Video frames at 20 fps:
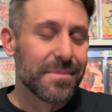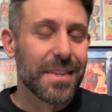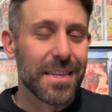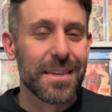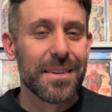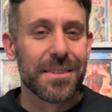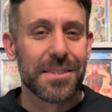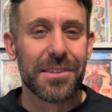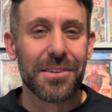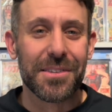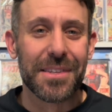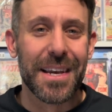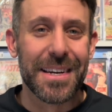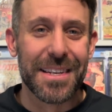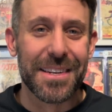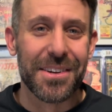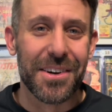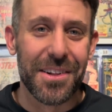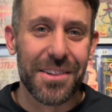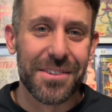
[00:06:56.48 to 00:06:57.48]
still
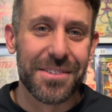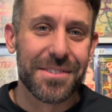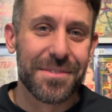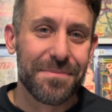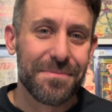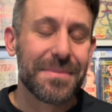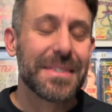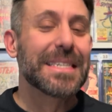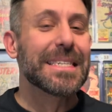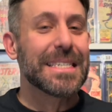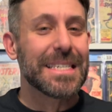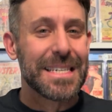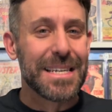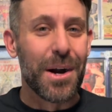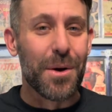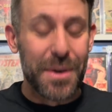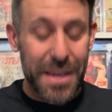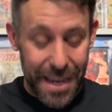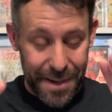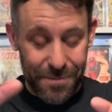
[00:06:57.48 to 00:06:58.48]
$90.
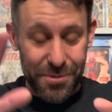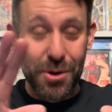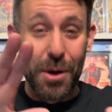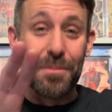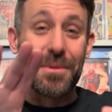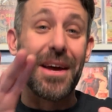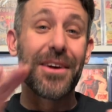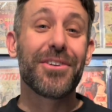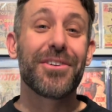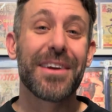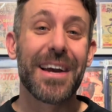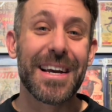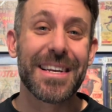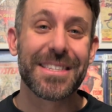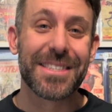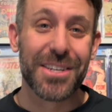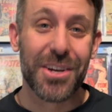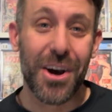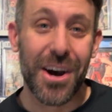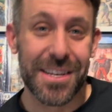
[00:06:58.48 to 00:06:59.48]
Okay, so I'm telling you guys
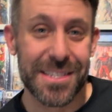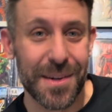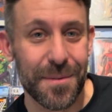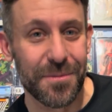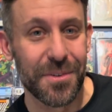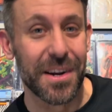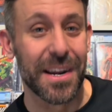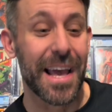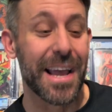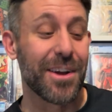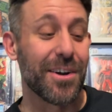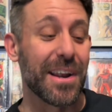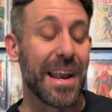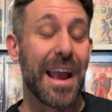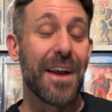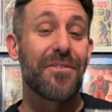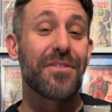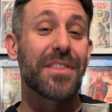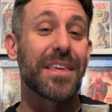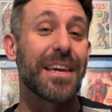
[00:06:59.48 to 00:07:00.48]
the cost up front. I got
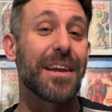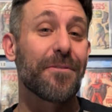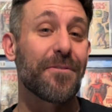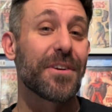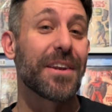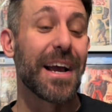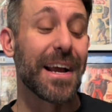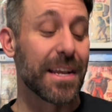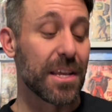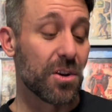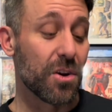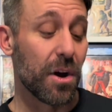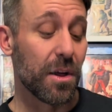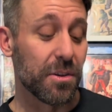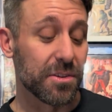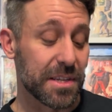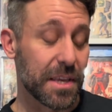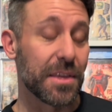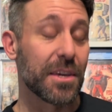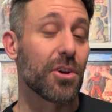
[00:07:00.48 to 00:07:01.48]
everything here for
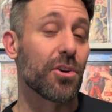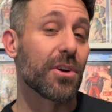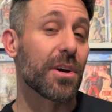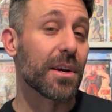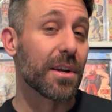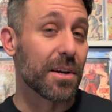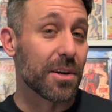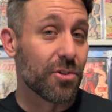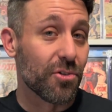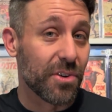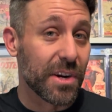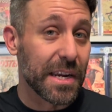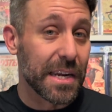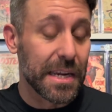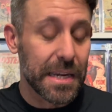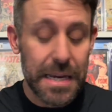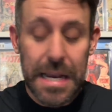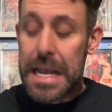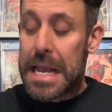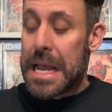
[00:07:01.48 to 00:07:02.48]
$90. I think you're going to
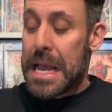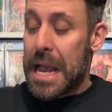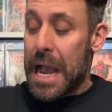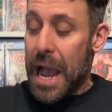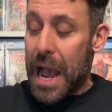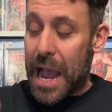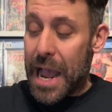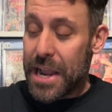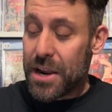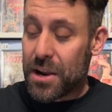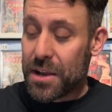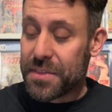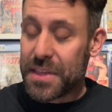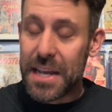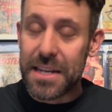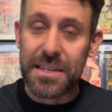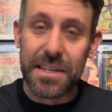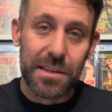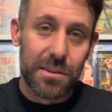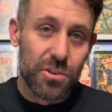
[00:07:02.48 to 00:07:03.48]
agree I got
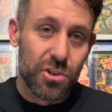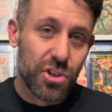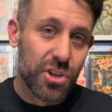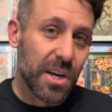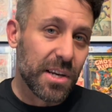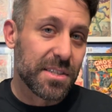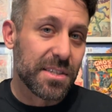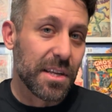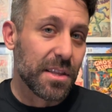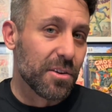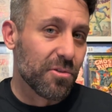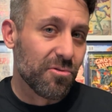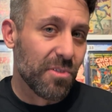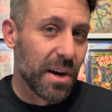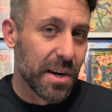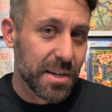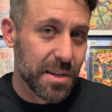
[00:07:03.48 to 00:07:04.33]
that deal just in the run